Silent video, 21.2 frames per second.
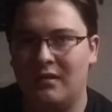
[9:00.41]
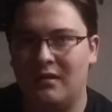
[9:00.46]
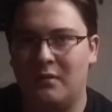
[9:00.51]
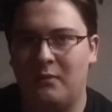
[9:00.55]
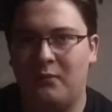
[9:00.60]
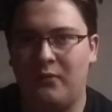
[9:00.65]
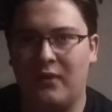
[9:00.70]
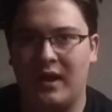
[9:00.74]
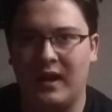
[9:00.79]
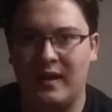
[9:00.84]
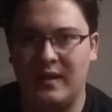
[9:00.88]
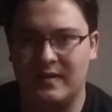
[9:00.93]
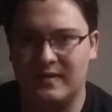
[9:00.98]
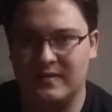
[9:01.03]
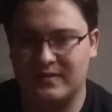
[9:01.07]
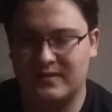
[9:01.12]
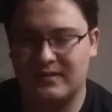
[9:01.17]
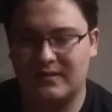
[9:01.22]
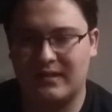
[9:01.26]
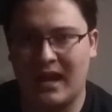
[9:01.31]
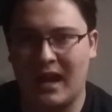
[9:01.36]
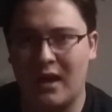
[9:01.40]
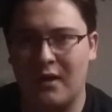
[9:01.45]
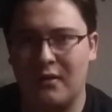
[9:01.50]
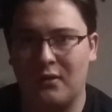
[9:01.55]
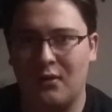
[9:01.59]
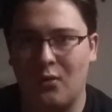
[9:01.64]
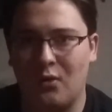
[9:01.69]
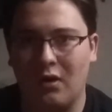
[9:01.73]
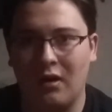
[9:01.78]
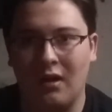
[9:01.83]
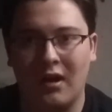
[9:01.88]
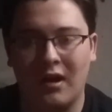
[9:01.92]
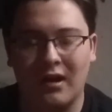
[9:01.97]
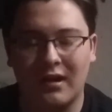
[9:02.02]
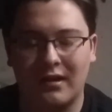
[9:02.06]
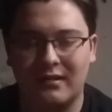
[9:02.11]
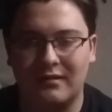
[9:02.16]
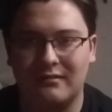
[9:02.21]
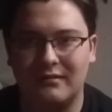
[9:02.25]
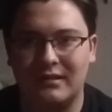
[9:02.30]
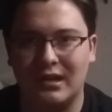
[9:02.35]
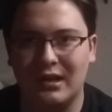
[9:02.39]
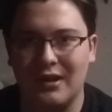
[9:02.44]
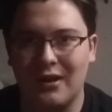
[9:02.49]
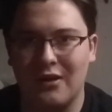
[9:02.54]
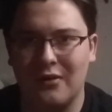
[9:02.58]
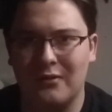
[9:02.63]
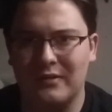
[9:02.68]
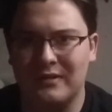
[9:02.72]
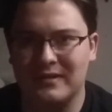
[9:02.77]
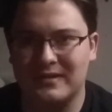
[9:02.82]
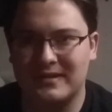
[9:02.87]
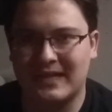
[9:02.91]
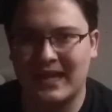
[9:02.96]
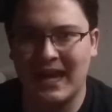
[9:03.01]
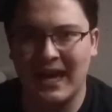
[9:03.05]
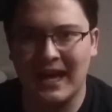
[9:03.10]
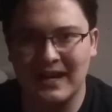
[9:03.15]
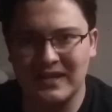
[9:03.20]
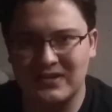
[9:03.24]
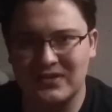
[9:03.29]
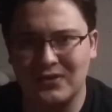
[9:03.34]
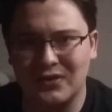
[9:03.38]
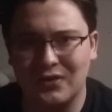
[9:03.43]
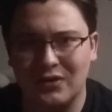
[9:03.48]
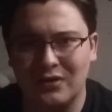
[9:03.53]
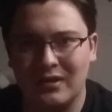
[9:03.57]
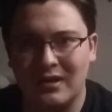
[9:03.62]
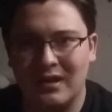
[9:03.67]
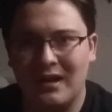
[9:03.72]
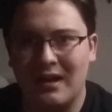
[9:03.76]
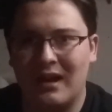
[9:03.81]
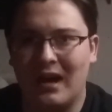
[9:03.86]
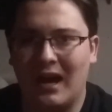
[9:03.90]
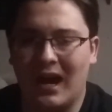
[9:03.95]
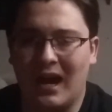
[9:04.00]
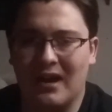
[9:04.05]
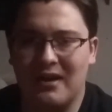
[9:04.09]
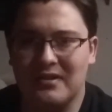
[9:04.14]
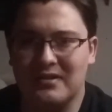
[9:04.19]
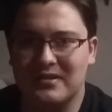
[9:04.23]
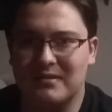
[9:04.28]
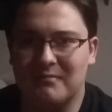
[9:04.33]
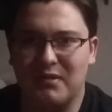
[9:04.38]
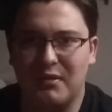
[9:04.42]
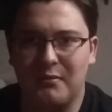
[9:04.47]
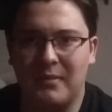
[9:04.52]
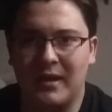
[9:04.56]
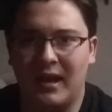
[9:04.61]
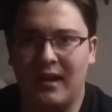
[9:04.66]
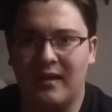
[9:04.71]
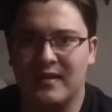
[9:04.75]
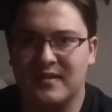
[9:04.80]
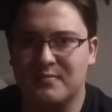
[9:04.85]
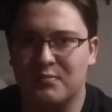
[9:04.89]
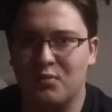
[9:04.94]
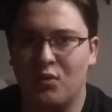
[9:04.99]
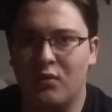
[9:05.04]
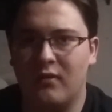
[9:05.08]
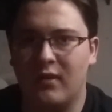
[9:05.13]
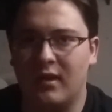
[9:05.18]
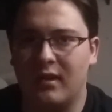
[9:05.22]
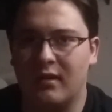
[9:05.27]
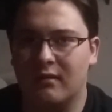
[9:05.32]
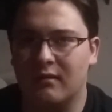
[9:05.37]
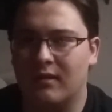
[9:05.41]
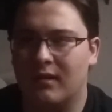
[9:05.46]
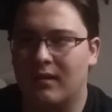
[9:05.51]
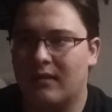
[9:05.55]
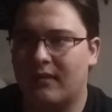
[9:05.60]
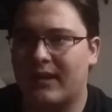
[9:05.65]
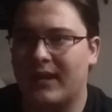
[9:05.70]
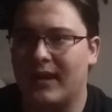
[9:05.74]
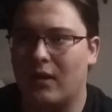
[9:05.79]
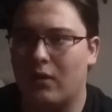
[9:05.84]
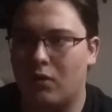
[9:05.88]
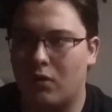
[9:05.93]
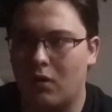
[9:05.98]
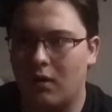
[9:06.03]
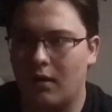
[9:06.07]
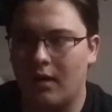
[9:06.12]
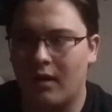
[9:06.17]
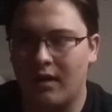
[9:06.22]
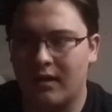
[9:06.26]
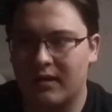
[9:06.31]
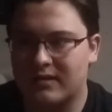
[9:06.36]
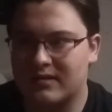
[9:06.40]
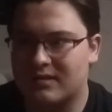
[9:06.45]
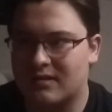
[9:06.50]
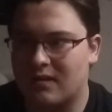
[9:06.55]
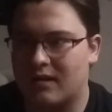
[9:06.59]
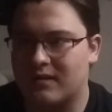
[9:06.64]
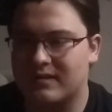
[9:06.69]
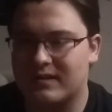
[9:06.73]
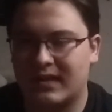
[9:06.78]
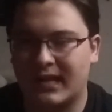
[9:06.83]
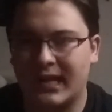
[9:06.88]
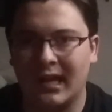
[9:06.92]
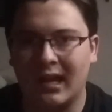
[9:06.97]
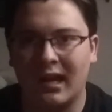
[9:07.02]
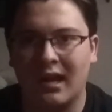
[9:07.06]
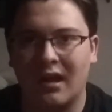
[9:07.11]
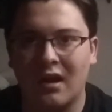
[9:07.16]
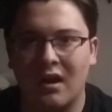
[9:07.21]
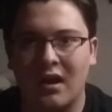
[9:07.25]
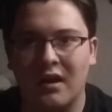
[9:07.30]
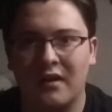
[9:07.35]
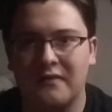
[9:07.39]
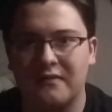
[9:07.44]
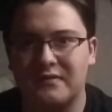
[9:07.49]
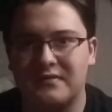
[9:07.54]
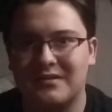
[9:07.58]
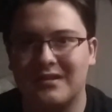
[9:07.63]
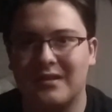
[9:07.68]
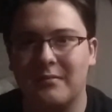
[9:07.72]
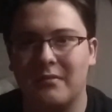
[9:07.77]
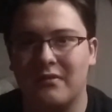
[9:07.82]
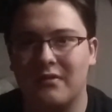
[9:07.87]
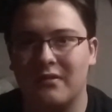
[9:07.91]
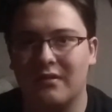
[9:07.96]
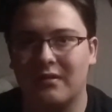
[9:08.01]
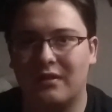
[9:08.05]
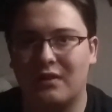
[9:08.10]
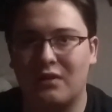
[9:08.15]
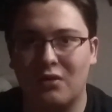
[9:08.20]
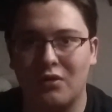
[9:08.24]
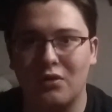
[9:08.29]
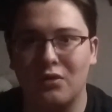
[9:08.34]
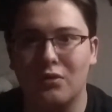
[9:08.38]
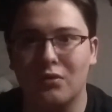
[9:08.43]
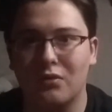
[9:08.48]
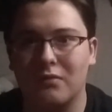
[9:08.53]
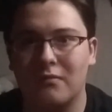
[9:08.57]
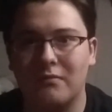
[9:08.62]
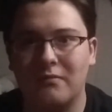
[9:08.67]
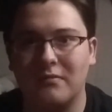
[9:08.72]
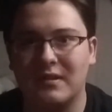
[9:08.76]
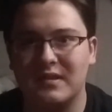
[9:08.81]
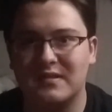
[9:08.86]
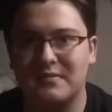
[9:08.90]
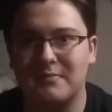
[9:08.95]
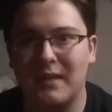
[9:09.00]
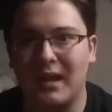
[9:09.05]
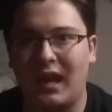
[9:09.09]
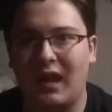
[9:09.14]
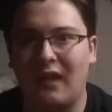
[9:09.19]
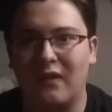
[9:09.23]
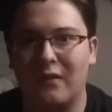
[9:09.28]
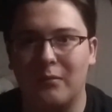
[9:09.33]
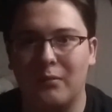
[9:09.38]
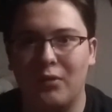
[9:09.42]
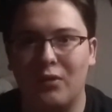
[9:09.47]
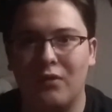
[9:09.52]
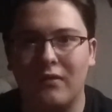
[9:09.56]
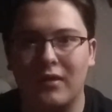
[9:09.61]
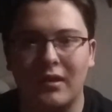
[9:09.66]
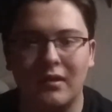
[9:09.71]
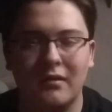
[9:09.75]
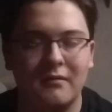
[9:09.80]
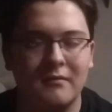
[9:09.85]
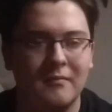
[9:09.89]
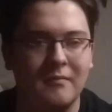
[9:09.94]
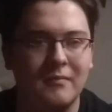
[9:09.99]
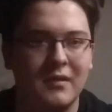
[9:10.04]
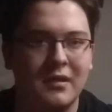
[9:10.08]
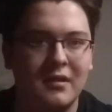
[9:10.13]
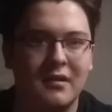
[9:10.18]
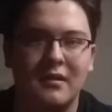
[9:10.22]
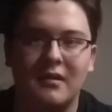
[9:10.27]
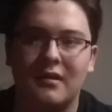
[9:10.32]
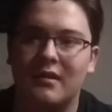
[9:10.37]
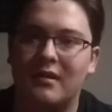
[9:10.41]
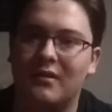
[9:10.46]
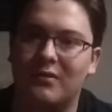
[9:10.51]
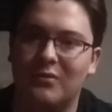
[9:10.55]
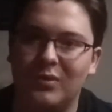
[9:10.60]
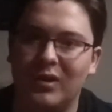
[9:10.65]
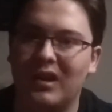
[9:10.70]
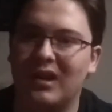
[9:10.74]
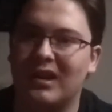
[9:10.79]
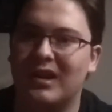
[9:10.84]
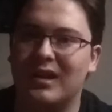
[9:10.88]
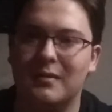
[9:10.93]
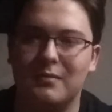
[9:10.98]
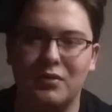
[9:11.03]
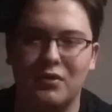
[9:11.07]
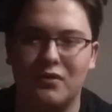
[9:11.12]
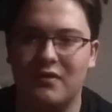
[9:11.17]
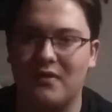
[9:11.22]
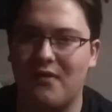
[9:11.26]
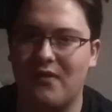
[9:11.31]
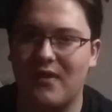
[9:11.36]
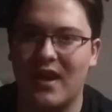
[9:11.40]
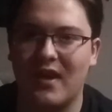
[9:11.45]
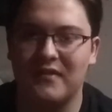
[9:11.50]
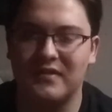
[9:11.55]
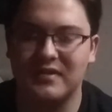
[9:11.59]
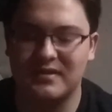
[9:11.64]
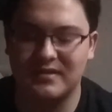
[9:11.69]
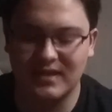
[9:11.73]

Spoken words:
finds Count Orlok, in this castle, hires him to be in his movie, and Count Orlok starts killing off some of the crew that's making the movie. Really good movie if you haven't